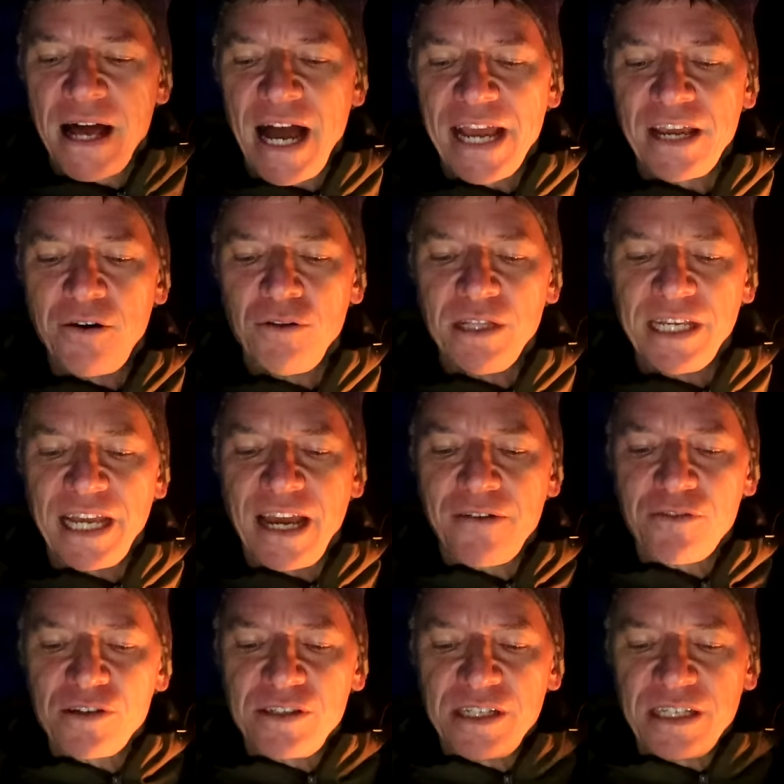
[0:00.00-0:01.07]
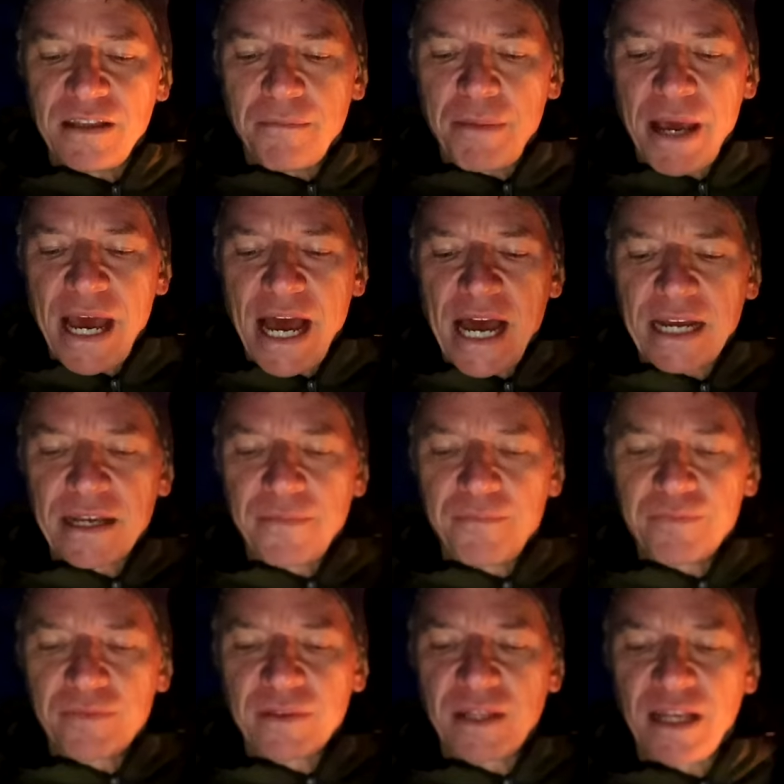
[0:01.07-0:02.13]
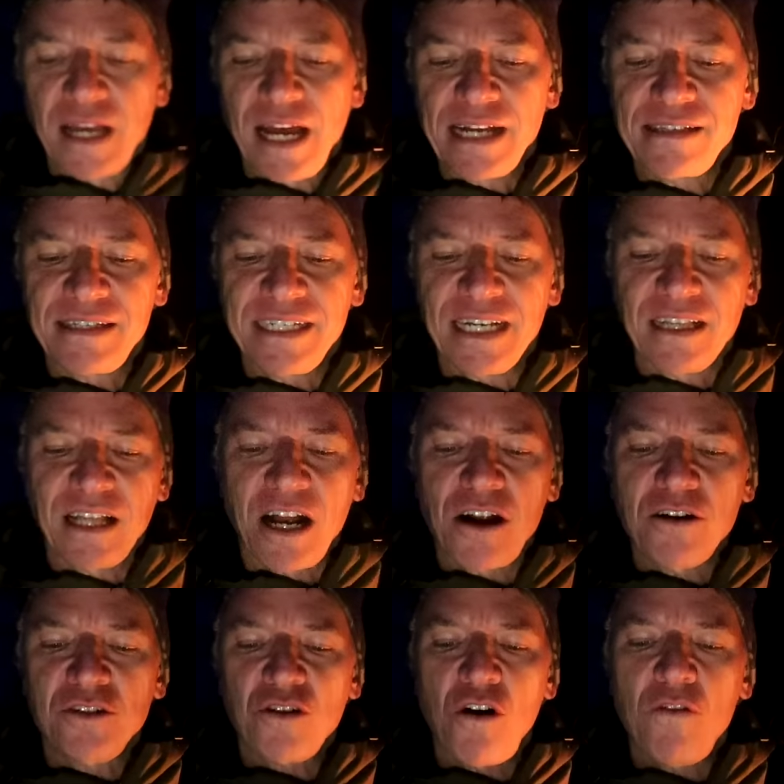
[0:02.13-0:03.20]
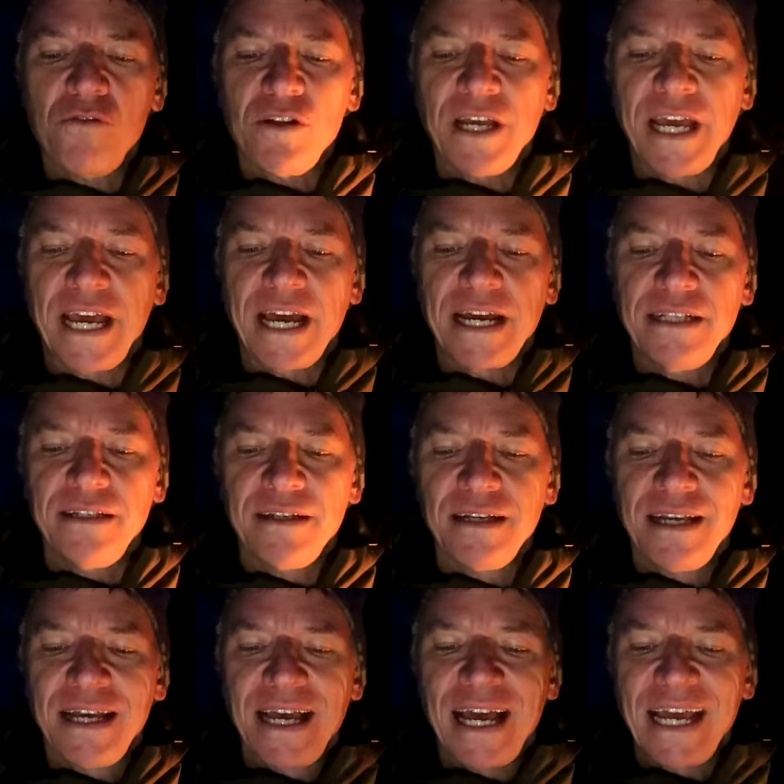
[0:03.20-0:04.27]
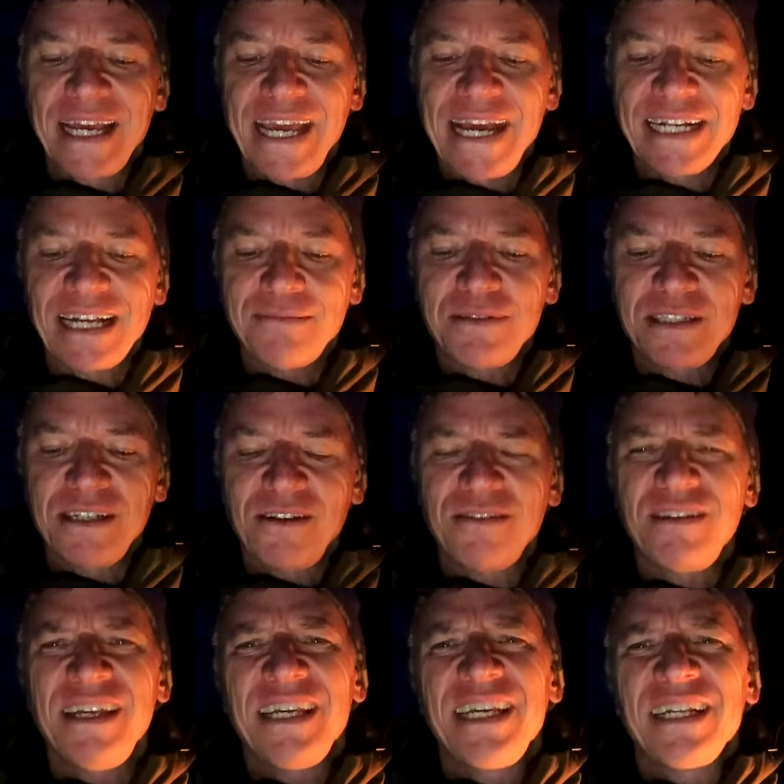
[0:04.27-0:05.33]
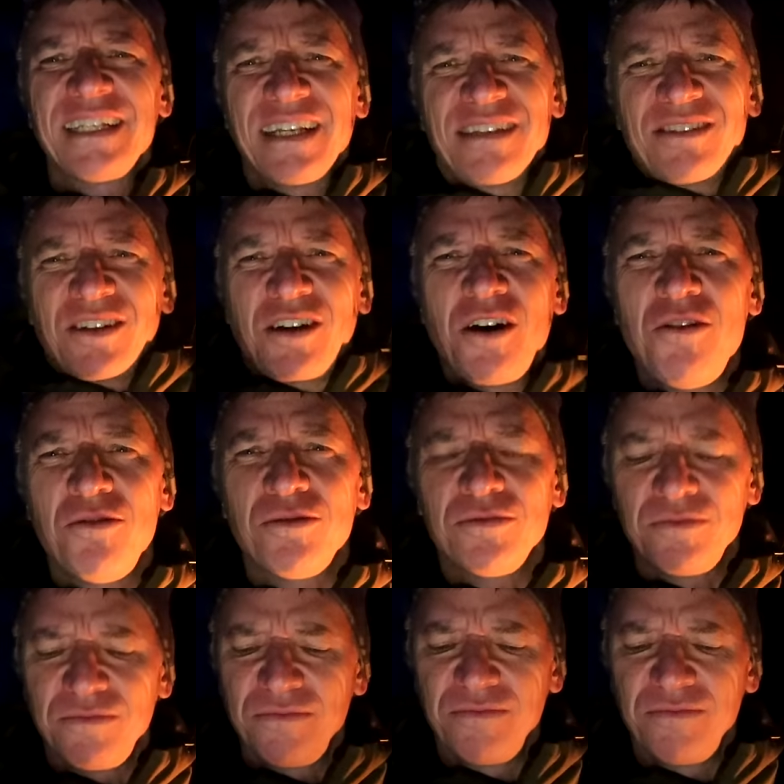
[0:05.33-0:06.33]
I only ever see the back. I see a large oval head. Again, I'm still thinking it's a coat.